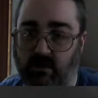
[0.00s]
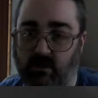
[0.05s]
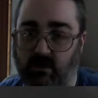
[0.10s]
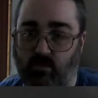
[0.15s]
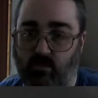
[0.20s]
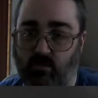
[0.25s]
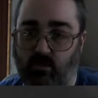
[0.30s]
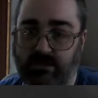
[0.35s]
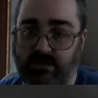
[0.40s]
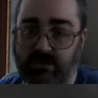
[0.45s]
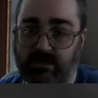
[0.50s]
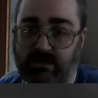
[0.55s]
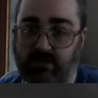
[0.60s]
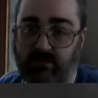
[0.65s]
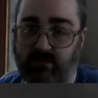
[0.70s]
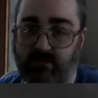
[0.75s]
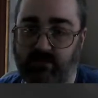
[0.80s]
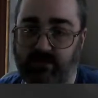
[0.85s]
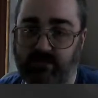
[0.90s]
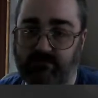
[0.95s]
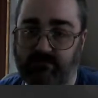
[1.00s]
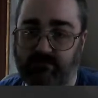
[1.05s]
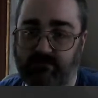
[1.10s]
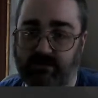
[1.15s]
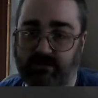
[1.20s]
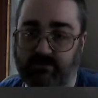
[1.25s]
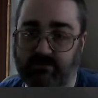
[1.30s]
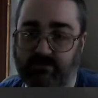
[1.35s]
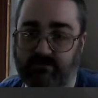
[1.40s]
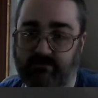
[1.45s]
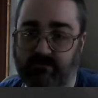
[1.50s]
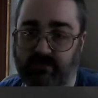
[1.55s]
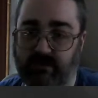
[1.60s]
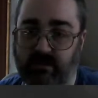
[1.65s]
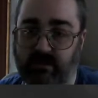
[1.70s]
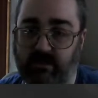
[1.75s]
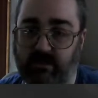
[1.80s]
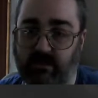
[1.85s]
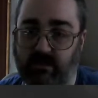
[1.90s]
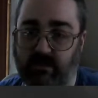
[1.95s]
Wasting a bit of delta
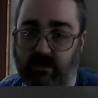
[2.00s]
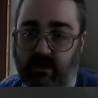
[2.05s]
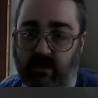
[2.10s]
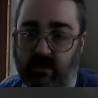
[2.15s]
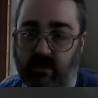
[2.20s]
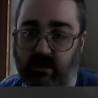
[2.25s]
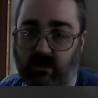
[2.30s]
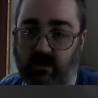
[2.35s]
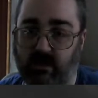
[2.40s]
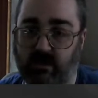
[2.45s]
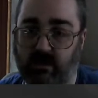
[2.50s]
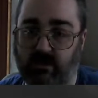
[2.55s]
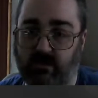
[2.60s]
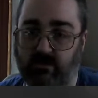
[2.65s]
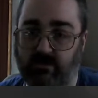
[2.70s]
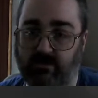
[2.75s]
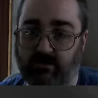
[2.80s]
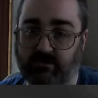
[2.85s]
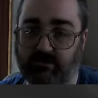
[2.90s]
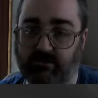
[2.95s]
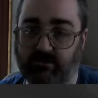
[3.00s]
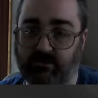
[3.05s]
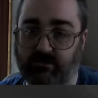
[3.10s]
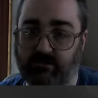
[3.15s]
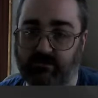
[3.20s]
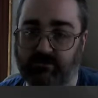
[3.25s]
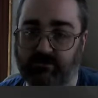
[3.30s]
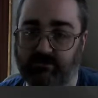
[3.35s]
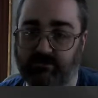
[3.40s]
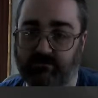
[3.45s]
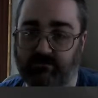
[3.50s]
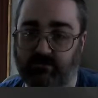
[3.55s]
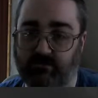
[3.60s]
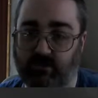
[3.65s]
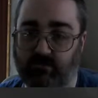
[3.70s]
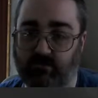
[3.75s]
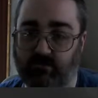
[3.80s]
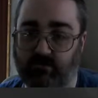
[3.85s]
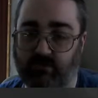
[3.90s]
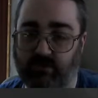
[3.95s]
V because I've set myself to
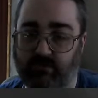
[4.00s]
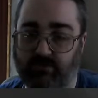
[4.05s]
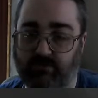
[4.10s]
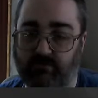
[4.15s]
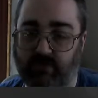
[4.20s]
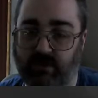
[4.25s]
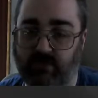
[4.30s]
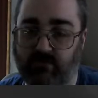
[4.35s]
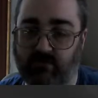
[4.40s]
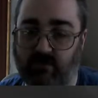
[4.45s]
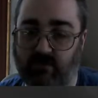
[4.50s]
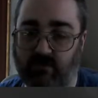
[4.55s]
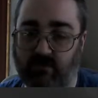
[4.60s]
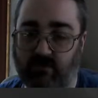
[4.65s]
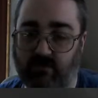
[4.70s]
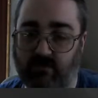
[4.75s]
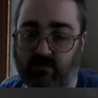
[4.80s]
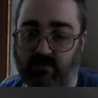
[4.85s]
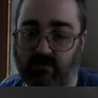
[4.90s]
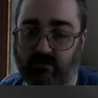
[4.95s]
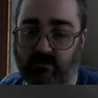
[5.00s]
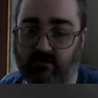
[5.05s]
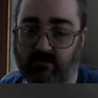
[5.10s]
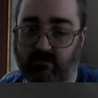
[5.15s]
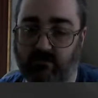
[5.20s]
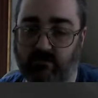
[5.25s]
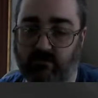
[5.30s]
point retrograde rather than